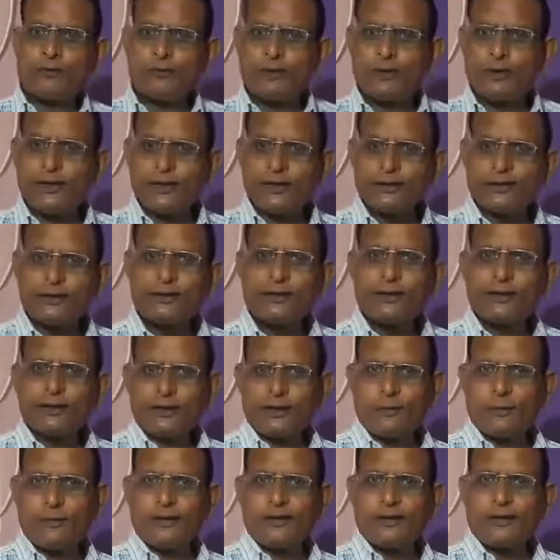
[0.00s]
we are
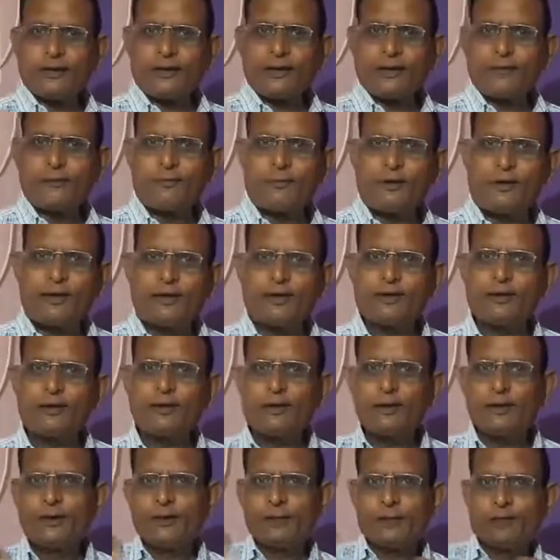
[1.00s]
coming and we are
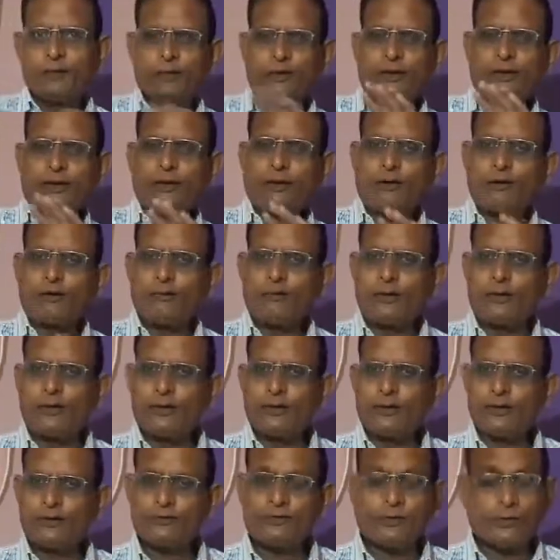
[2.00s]
putting our
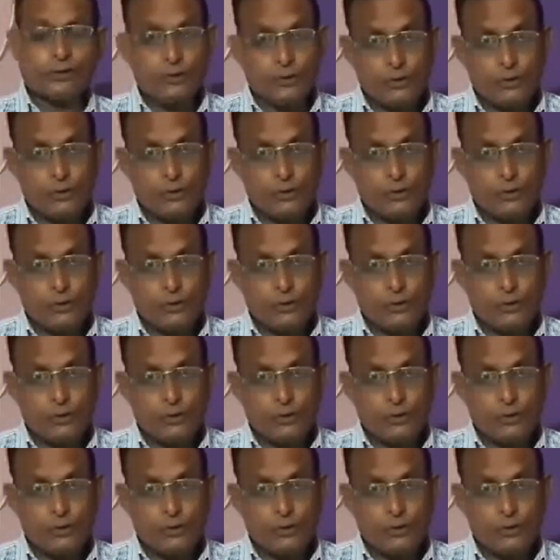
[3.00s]
videos.